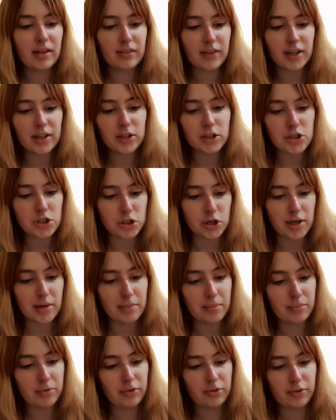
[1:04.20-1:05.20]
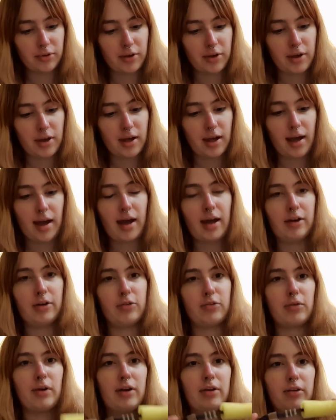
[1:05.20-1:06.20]
thin strips and
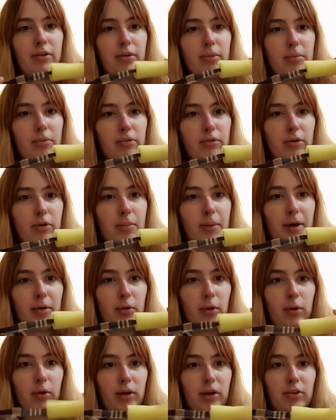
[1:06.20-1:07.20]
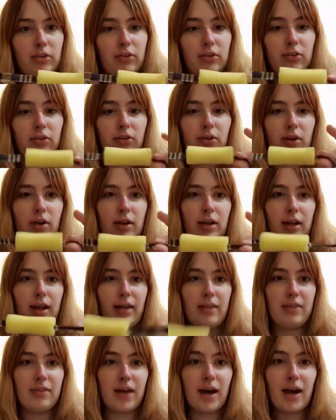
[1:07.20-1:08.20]
threaded them through my rollers
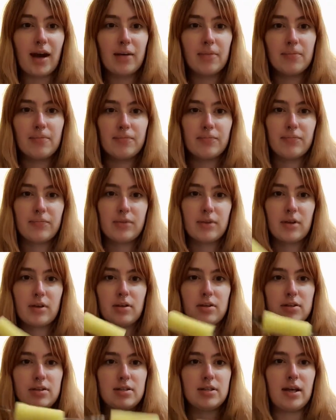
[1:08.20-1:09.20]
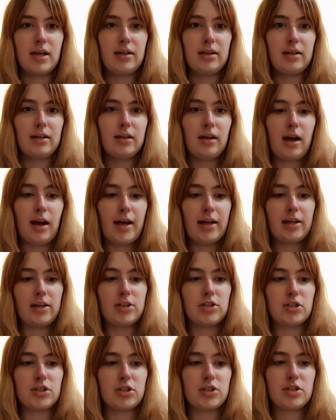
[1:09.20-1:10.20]
like that. Then I
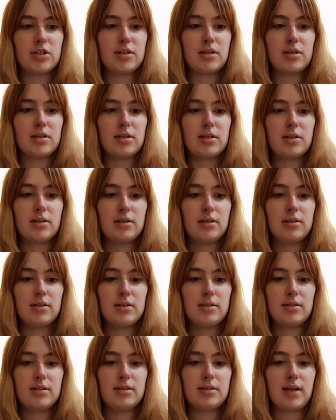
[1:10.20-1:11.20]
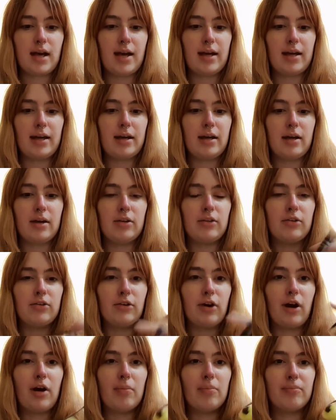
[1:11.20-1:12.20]
can just tie it at the
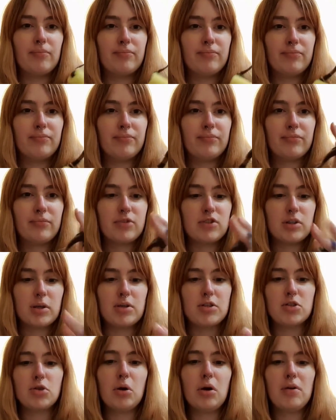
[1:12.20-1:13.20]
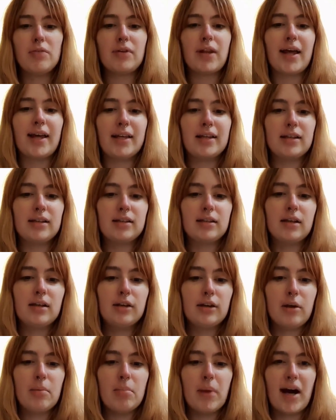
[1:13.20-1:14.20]
top. So it's sort of like
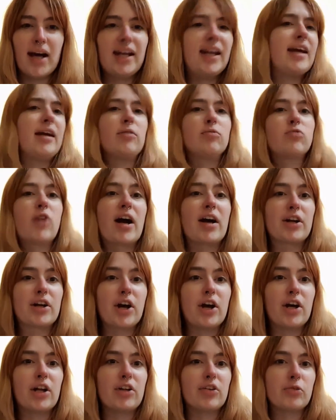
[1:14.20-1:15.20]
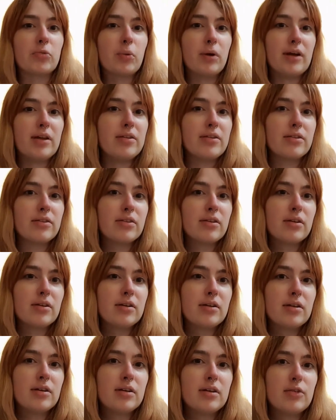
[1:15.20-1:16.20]
combining bag curls with
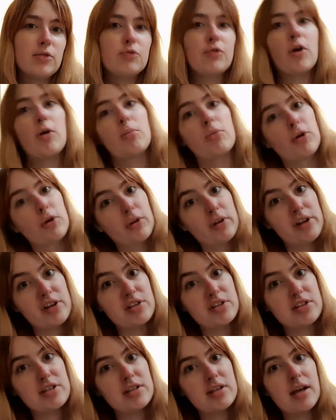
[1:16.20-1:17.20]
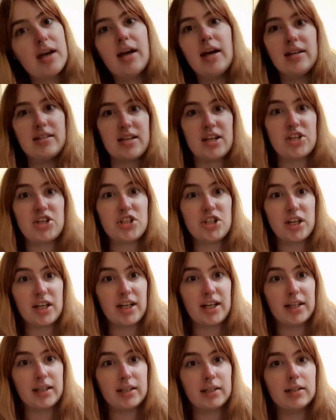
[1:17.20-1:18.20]
foam rollers
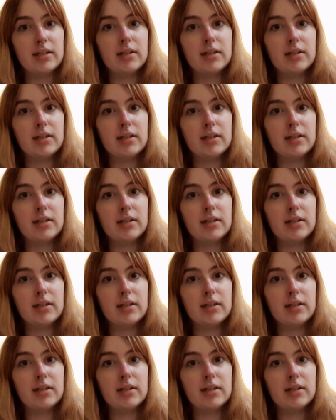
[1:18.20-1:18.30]
essentially.